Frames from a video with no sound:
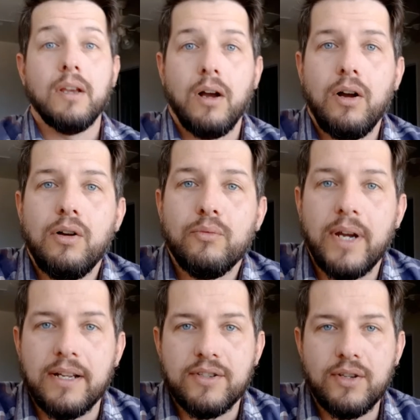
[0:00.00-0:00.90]

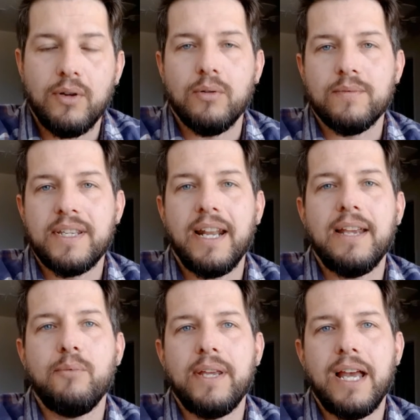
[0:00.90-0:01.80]
Alright, so
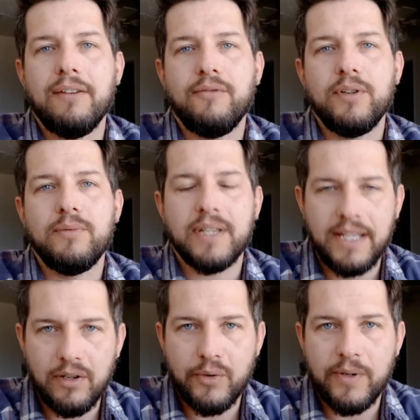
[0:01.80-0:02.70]
today we have for you the
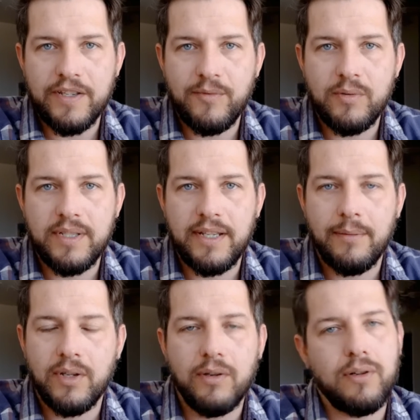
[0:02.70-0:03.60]
Gilcrease
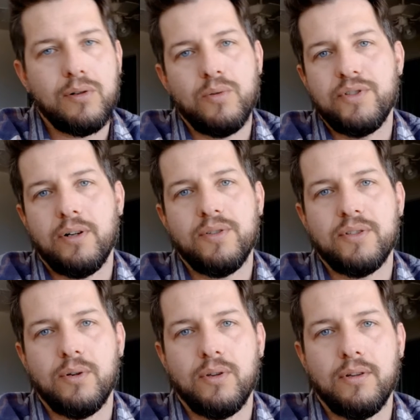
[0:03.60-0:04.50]
Museum in good old
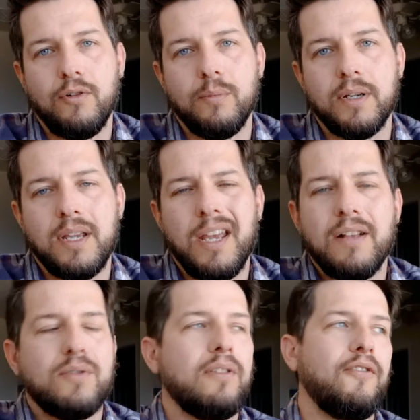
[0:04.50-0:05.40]
Tulsa, Oklahoma.
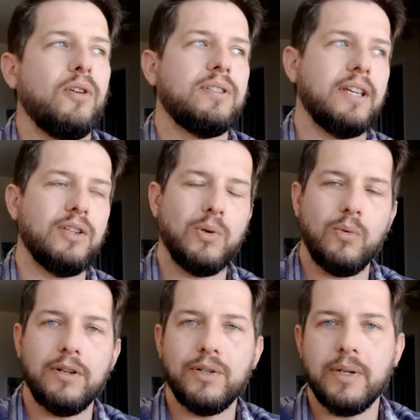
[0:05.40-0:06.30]
So the first thing you're
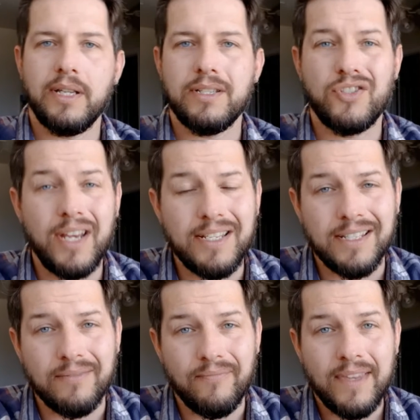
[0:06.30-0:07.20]
wondering is,
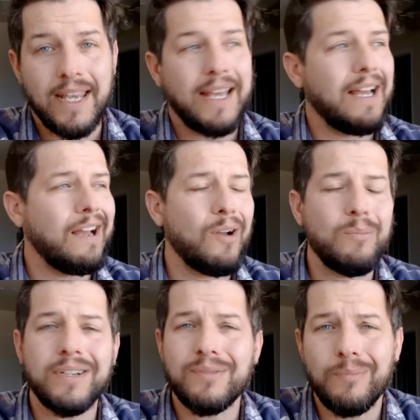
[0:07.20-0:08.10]
Jason, how
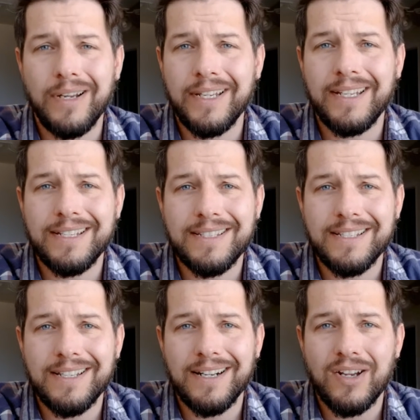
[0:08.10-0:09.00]
much money is
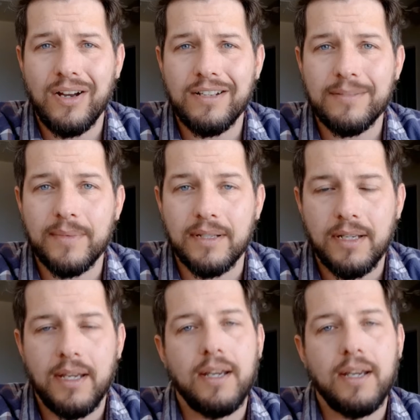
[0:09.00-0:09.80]
this going to cost me?